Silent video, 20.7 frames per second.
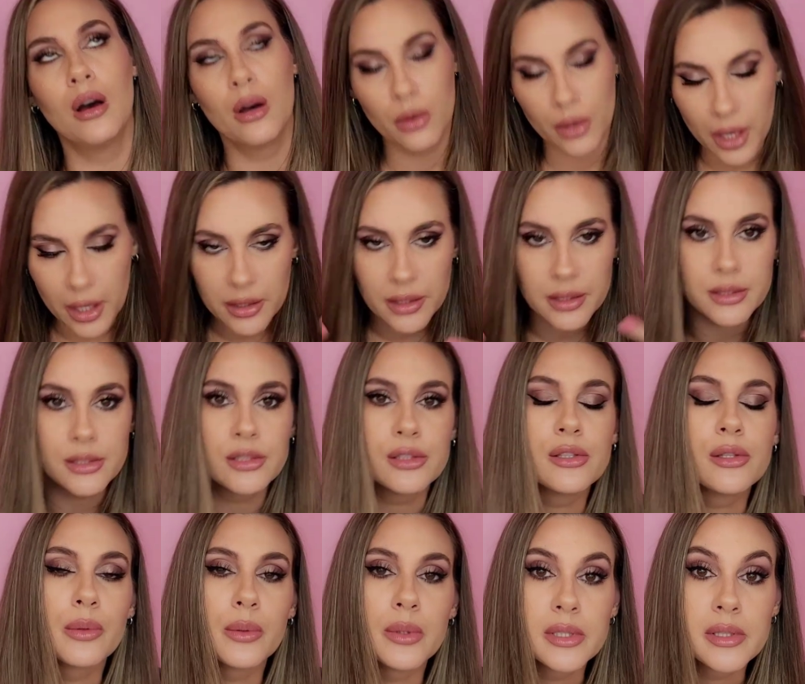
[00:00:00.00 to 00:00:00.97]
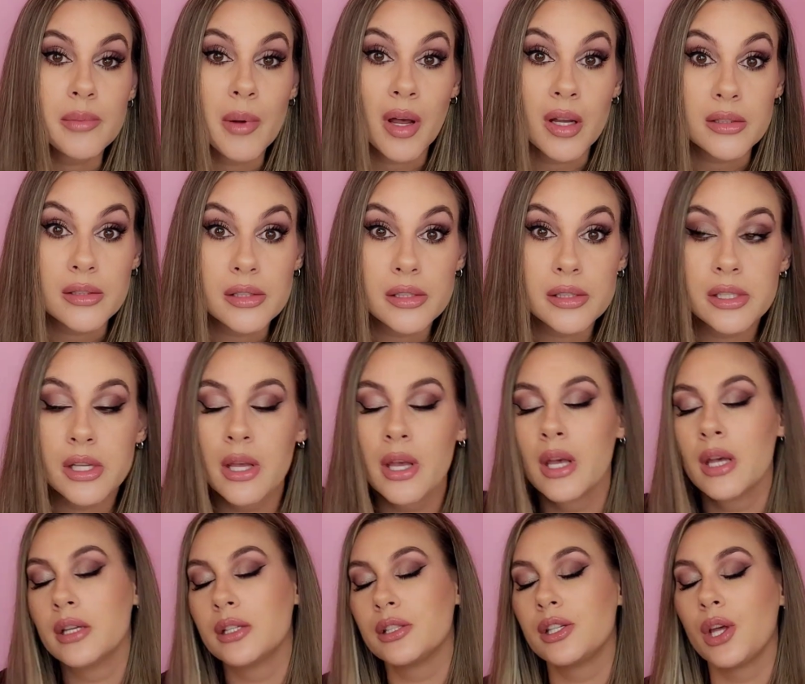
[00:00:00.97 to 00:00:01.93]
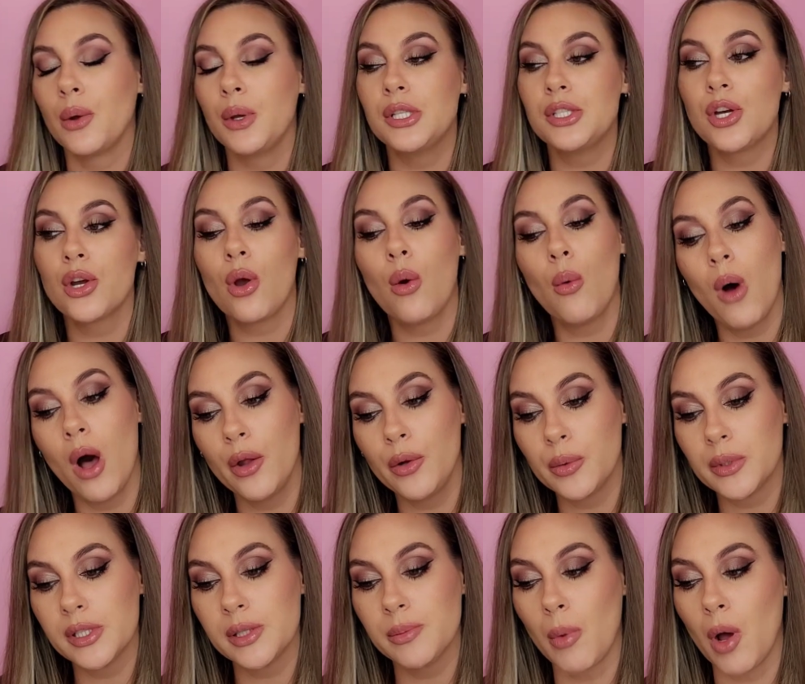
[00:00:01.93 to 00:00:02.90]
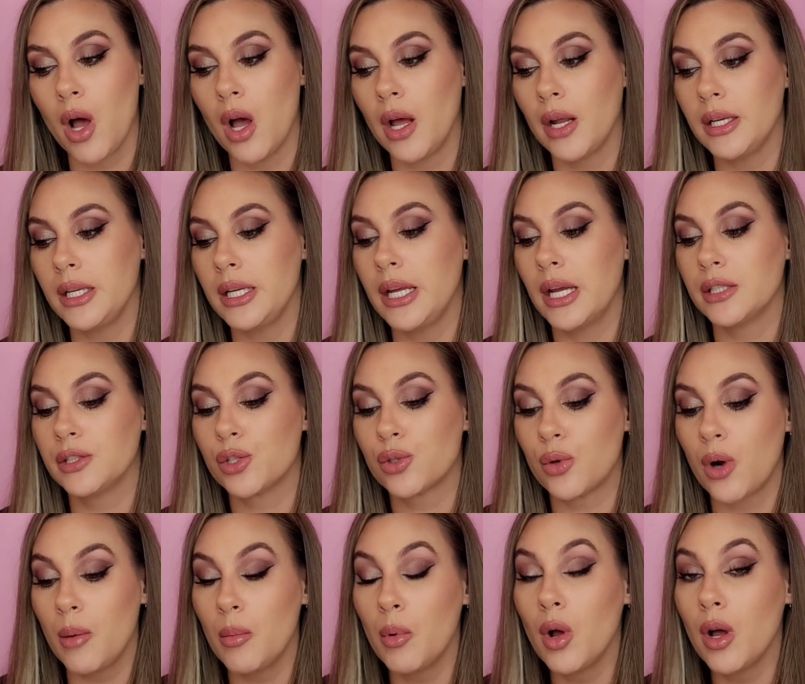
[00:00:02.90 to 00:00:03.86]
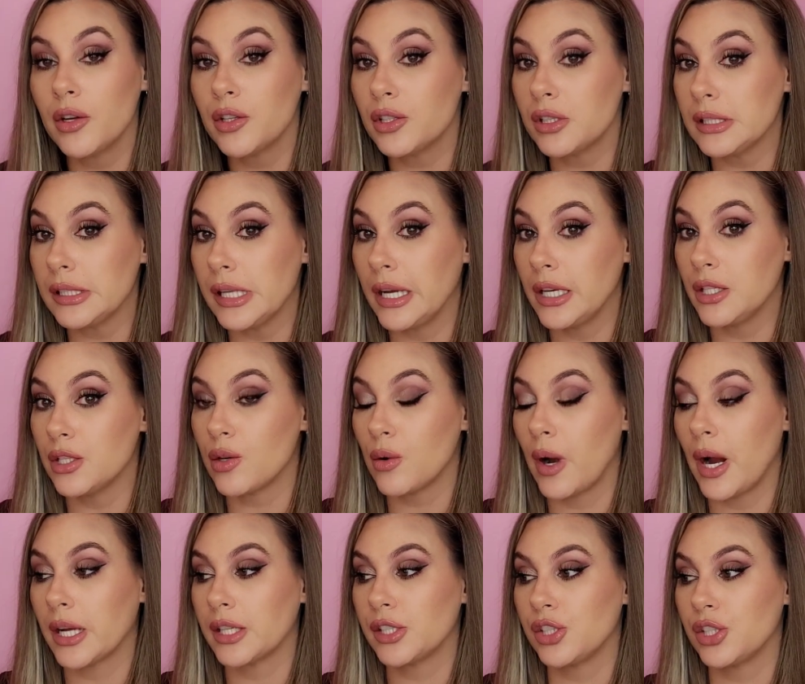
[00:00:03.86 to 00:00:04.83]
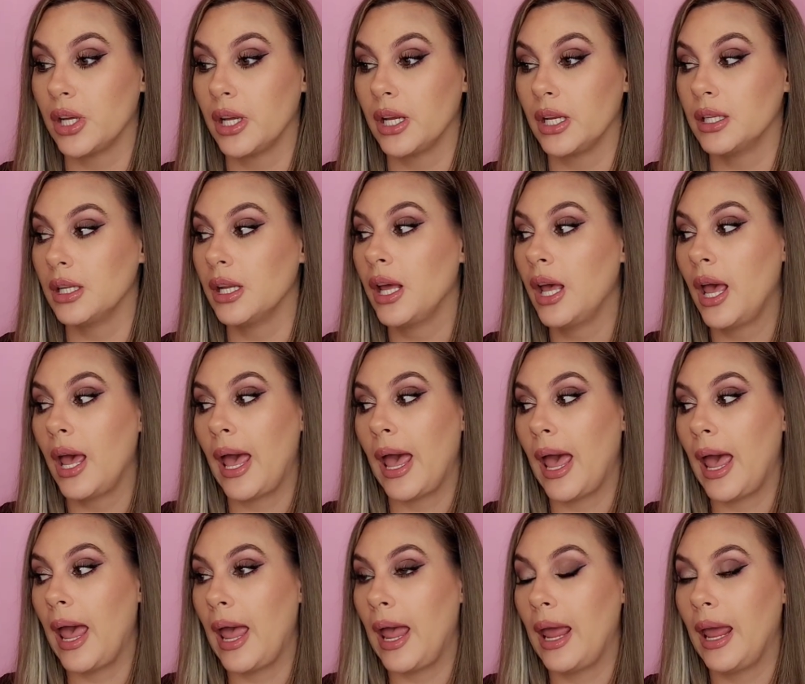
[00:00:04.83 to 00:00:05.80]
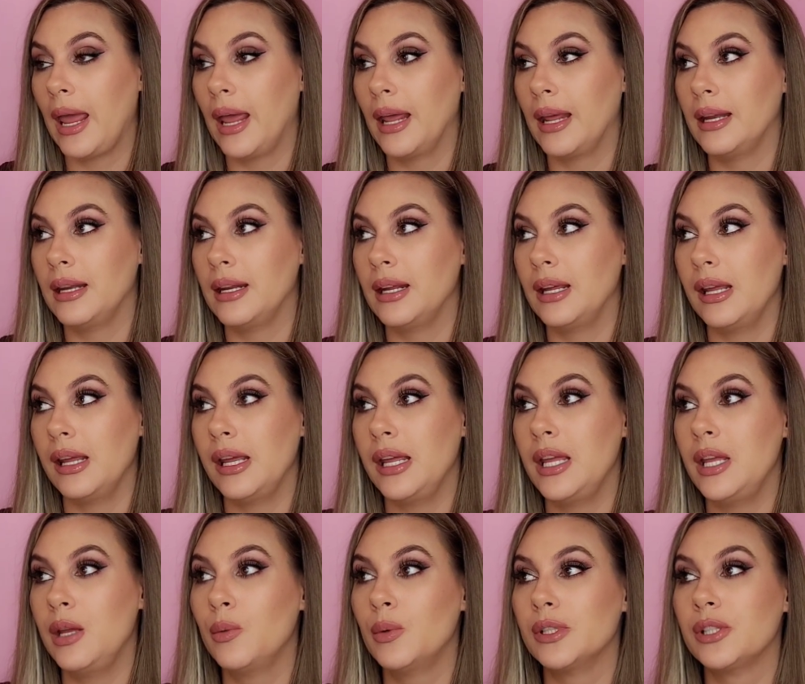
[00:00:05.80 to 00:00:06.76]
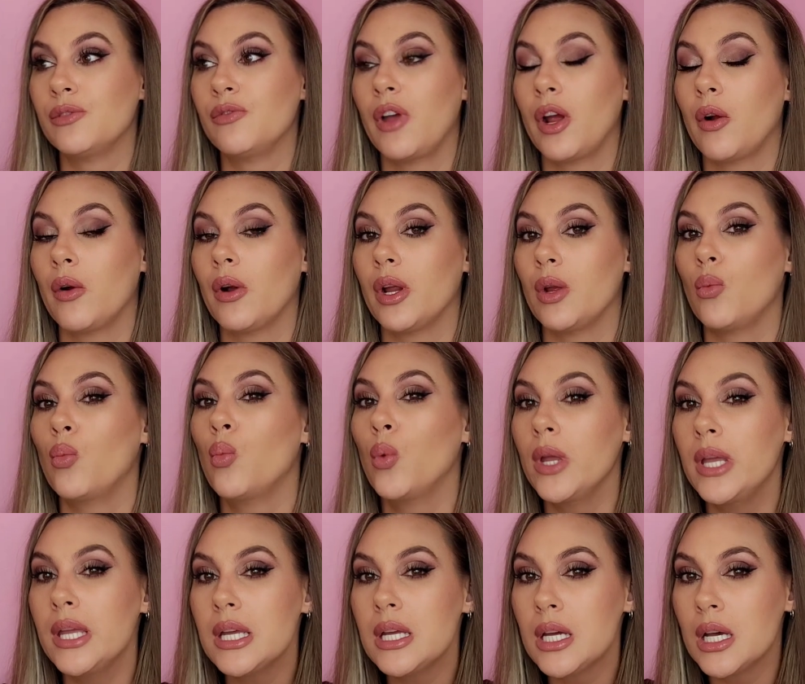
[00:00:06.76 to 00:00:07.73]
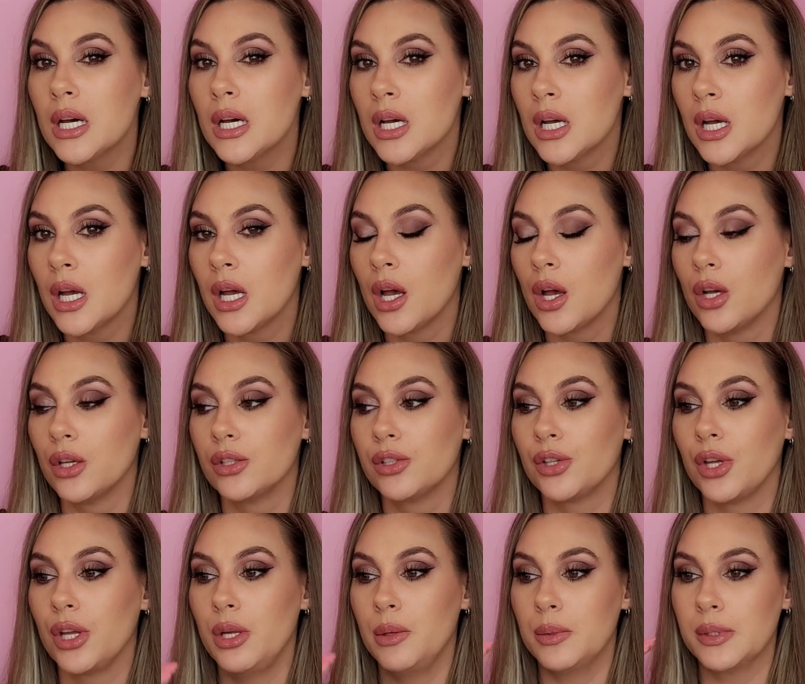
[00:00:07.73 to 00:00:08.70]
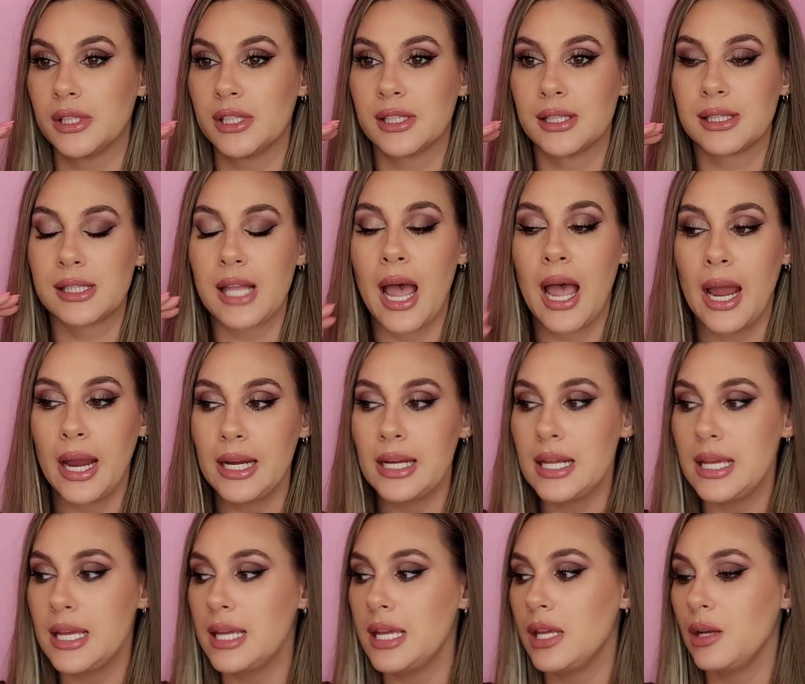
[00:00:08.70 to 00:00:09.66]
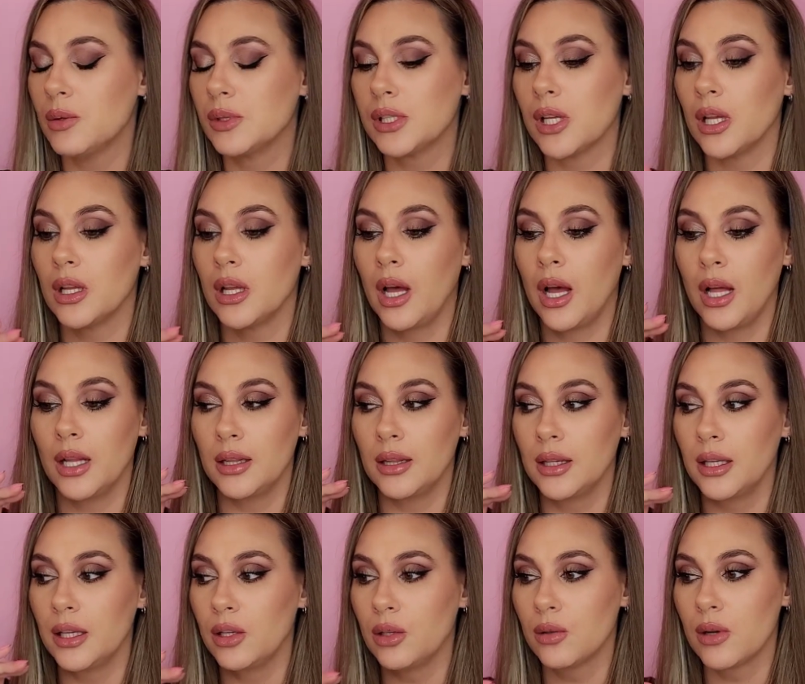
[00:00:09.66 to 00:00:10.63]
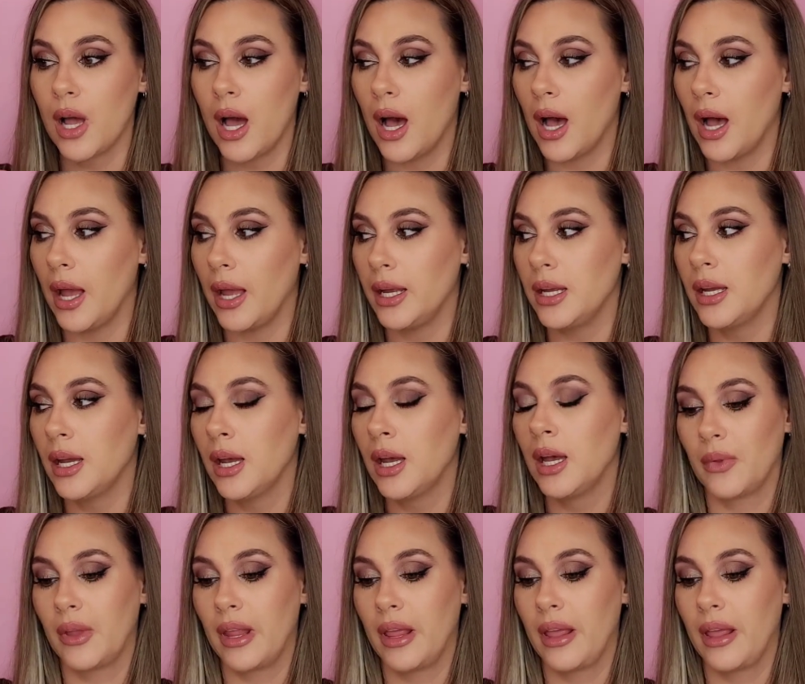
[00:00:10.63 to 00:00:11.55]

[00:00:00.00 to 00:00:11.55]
Okay, this is the response. So he took a while to respond. He had trouble understanding direction, and he was very weak. So he was tiny. He was a little guy.